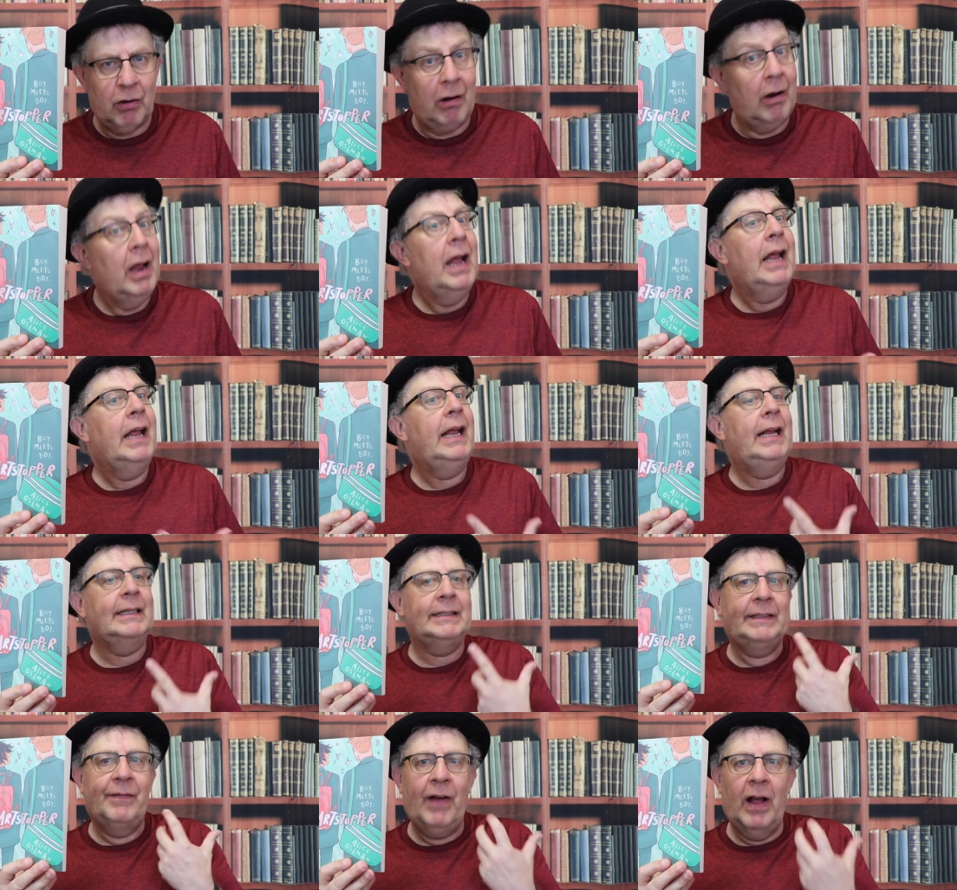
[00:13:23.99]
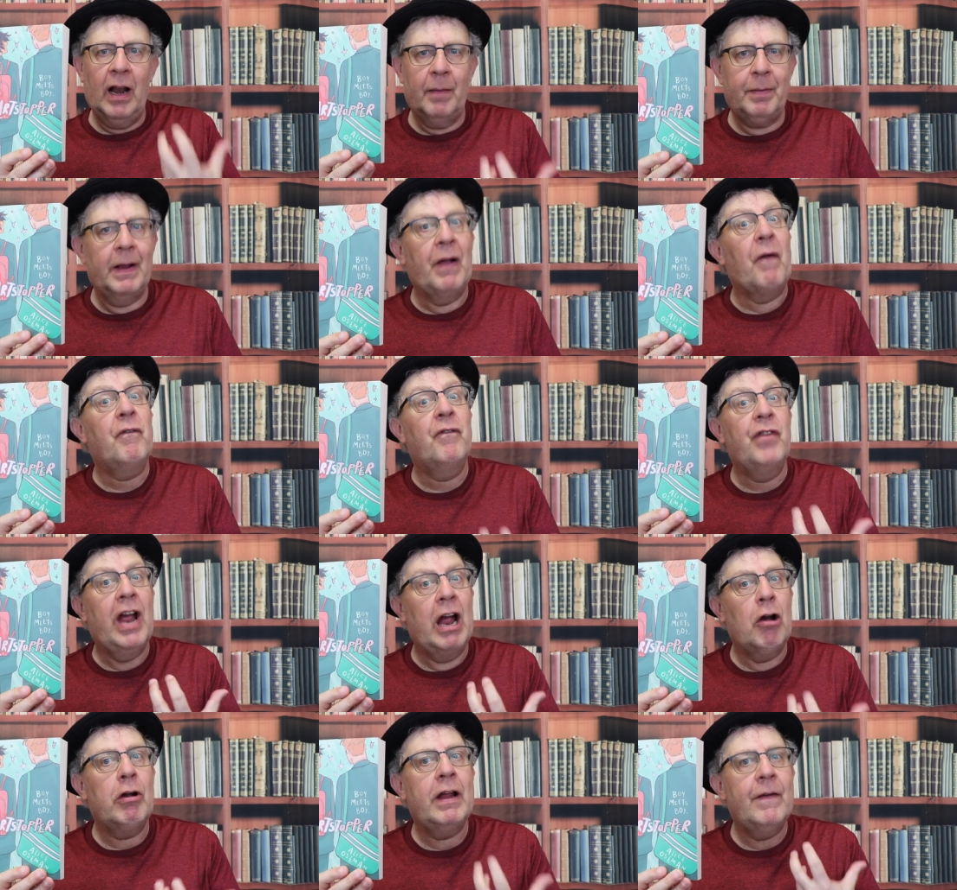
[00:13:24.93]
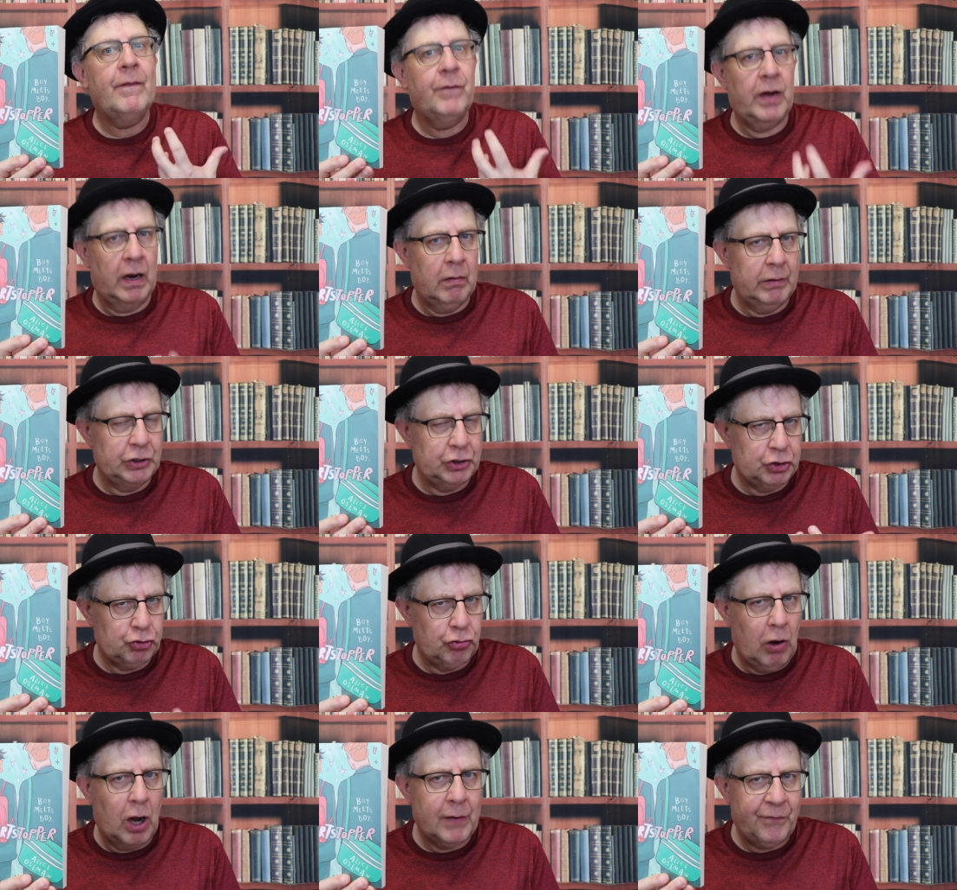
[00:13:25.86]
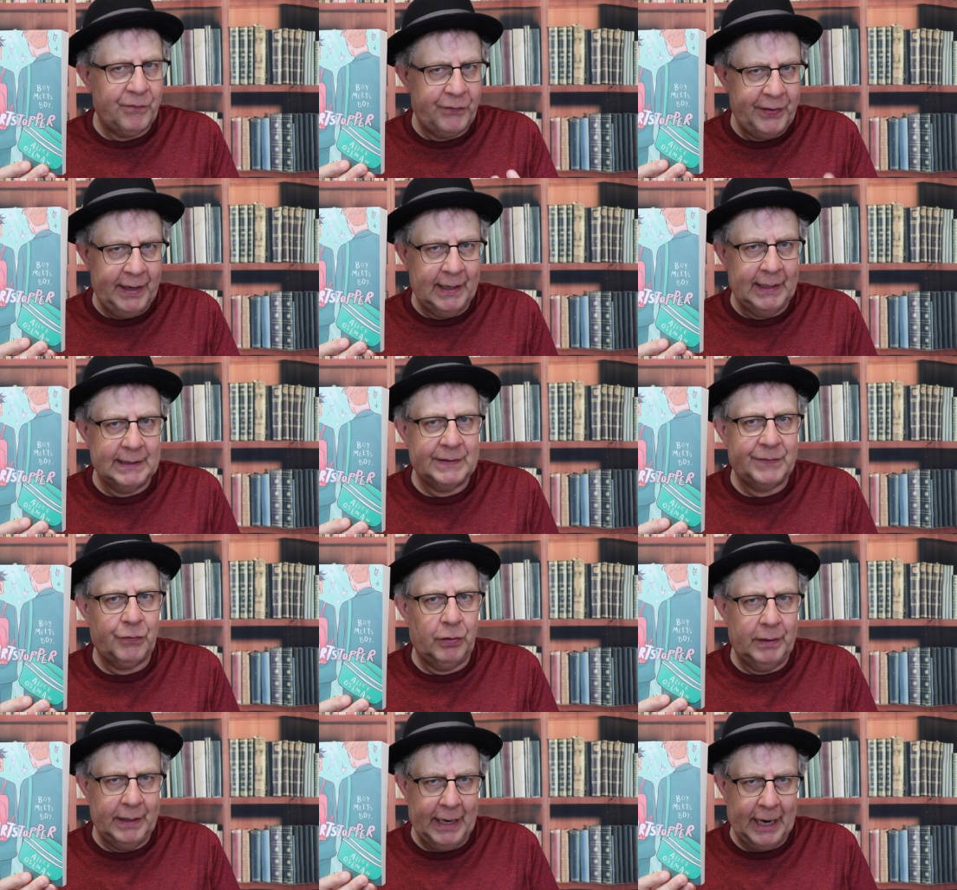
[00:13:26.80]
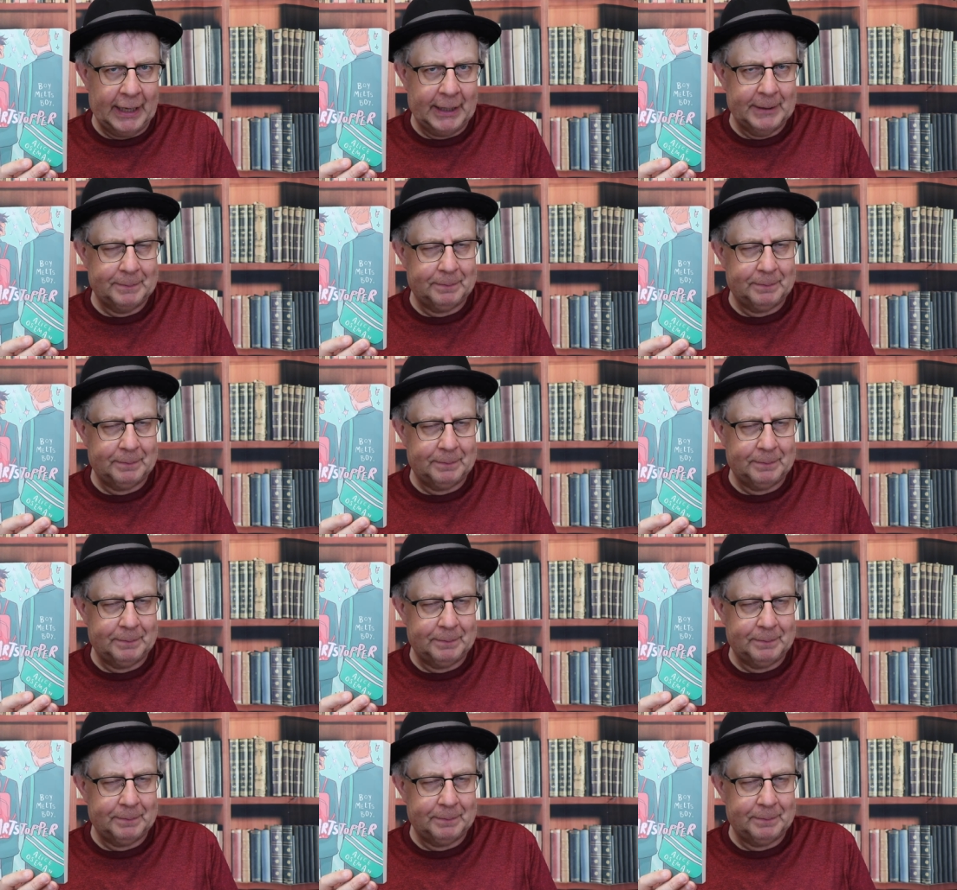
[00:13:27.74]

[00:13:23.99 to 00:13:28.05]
or he's developing very, very strong feelings for Nick.